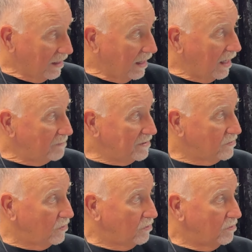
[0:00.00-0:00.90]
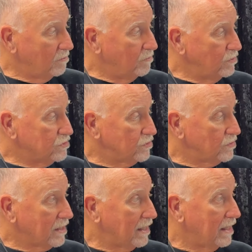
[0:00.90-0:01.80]
Ha habido mucho
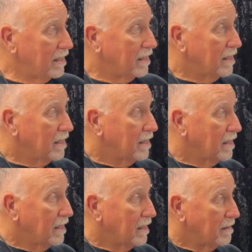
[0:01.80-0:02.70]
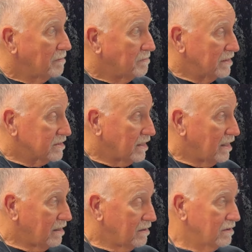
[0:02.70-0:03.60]
que
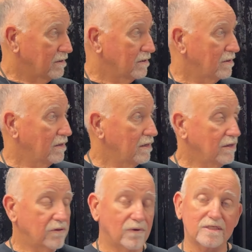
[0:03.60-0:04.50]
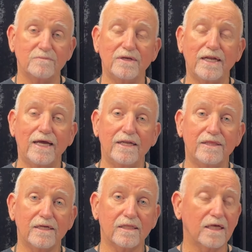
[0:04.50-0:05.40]
pensar. There hasn't been
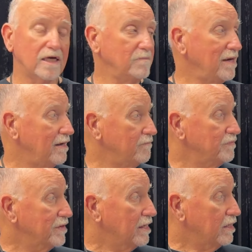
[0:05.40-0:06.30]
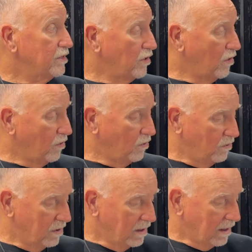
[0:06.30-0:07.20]
anything to think about. No
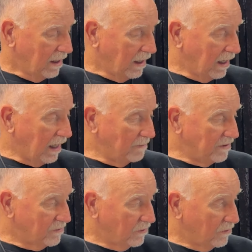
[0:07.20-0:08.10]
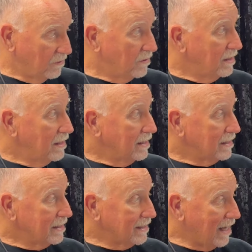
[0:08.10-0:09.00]
ha habido
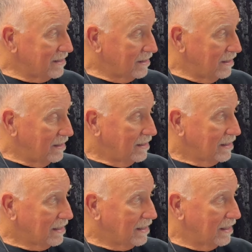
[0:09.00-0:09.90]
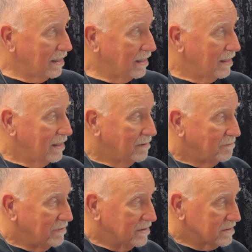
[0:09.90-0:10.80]
nada que
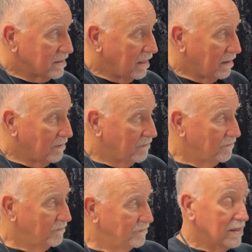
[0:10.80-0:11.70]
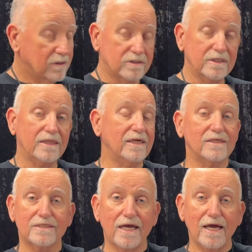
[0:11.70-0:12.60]
pensar. There's nothing
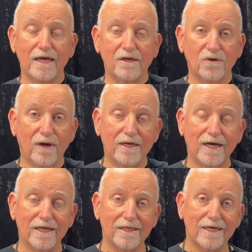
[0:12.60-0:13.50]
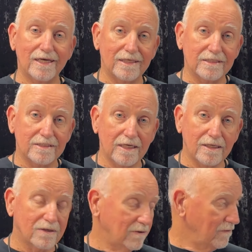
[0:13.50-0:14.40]
to say. No hay nada que
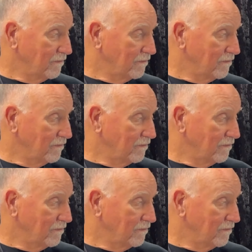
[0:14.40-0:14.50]
decir.